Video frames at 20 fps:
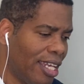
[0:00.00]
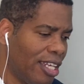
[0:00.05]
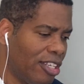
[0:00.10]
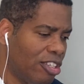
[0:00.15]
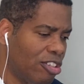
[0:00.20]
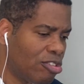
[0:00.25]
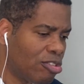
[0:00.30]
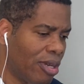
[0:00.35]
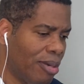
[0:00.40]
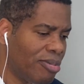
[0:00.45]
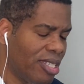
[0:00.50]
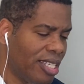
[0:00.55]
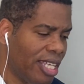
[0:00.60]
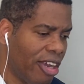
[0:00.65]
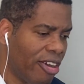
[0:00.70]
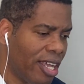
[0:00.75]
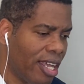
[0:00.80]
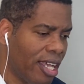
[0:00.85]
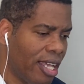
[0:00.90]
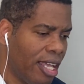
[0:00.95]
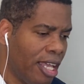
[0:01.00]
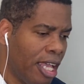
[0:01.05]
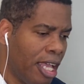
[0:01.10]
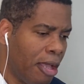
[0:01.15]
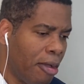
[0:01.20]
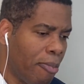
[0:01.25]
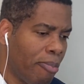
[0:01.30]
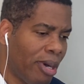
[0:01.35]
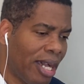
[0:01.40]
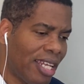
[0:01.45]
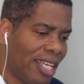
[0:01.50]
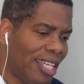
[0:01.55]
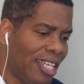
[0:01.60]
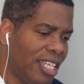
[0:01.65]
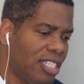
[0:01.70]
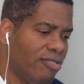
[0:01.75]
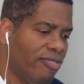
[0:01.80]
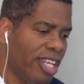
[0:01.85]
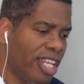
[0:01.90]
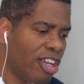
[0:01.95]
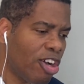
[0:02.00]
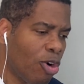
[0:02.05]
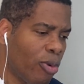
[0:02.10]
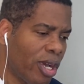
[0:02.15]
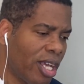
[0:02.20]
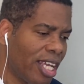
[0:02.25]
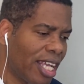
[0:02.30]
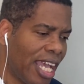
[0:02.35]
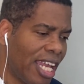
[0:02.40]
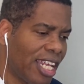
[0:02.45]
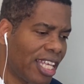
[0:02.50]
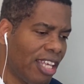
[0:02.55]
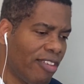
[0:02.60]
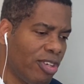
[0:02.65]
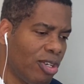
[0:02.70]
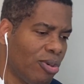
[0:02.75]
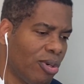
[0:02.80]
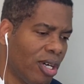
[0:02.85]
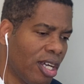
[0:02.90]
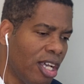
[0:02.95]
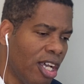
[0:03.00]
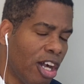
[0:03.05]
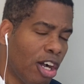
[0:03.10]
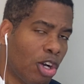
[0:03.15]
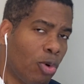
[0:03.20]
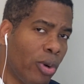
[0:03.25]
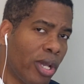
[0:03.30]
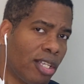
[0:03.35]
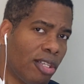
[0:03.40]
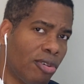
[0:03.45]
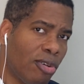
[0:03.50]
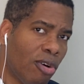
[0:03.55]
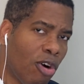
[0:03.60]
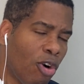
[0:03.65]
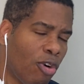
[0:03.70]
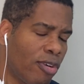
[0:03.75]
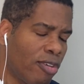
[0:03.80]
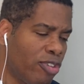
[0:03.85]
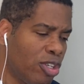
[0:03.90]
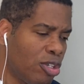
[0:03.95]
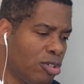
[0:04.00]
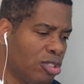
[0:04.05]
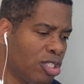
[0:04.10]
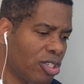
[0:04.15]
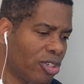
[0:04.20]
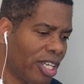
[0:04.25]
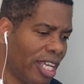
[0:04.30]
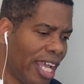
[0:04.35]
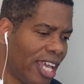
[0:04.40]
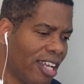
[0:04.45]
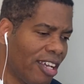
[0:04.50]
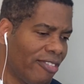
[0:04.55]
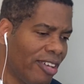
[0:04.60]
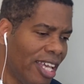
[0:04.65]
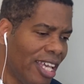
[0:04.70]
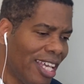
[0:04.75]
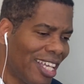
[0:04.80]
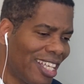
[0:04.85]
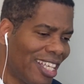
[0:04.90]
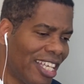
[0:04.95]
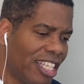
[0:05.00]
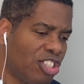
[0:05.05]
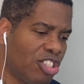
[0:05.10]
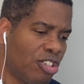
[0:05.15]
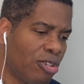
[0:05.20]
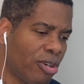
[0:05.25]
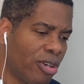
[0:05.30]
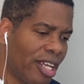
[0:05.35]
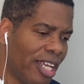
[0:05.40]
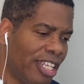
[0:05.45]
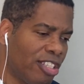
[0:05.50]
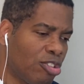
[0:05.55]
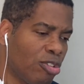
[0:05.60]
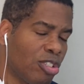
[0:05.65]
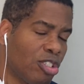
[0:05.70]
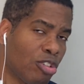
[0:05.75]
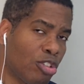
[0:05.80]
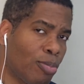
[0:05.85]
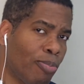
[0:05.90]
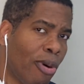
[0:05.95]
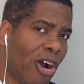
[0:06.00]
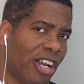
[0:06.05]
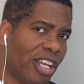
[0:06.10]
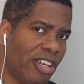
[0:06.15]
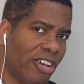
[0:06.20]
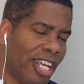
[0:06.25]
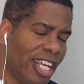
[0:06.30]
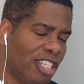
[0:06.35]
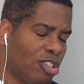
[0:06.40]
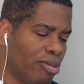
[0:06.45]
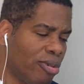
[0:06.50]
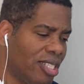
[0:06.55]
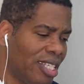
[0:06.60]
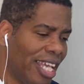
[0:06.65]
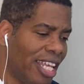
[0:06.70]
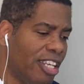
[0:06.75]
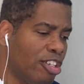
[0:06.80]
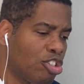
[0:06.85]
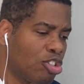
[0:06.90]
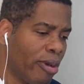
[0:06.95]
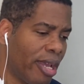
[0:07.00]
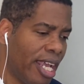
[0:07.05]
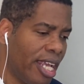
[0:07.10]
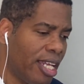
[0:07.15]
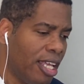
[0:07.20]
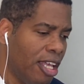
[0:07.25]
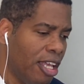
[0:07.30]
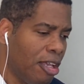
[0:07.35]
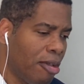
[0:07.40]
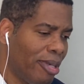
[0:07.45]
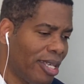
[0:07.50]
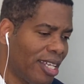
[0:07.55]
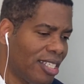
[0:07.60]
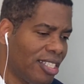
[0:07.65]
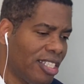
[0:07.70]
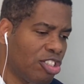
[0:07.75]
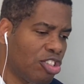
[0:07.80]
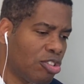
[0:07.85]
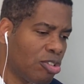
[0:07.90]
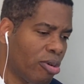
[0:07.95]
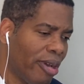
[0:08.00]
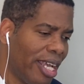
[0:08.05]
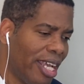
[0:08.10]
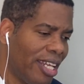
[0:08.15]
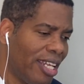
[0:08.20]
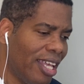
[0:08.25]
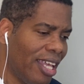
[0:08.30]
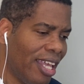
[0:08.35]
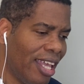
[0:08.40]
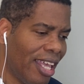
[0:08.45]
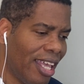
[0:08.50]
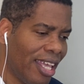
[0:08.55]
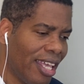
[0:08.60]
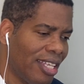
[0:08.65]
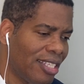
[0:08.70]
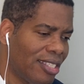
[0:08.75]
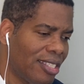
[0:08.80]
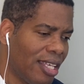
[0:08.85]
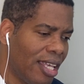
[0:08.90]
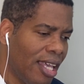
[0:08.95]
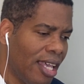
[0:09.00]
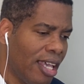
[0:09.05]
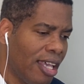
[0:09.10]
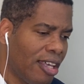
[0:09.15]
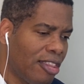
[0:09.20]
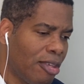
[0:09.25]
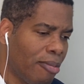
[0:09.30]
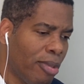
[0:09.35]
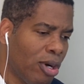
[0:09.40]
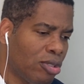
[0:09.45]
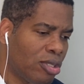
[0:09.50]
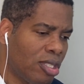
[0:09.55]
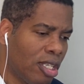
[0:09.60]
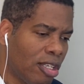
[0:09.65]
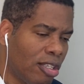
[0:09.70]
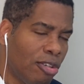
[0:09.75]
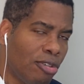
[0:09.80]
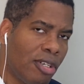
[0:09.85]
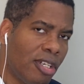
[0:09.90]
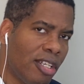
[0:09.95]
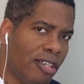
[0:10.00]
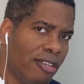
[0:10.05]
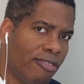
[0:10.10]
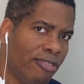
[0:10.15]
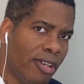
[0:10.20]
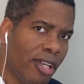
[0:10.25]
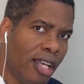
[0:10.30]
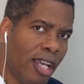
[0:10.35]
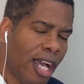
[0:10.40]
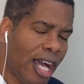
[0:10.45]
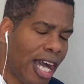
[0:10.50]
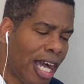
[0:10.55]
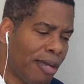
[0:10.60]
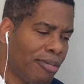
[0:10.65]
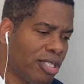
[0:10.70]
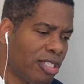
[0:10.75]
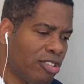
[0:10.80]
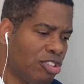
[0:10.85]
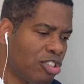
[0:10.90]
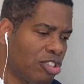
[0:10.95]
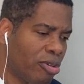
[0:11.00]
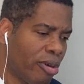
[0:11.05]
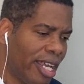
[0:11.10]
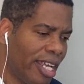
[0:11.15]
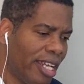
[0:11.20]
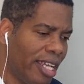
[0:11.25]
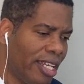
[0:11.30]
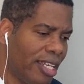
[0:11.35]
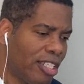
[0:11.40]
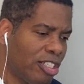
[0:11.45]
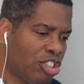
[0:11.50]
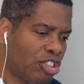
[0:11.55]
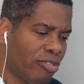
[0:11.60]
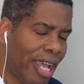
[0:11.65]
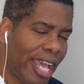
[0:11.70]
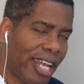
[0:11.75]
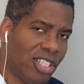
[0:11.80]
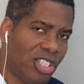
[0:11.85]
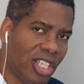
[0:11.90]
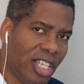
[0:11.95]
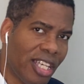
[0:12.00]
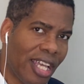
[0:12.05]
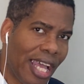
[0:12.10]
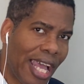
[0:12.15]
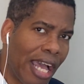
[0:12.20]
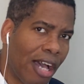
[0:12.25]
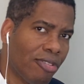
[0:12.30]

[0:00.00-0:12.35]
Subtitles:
the description area. But in this video, we're going to kind of give you a quick little overview. So kind of get your interest or spark your interest in the trade, because this trade is the most lucrative options trading strategy out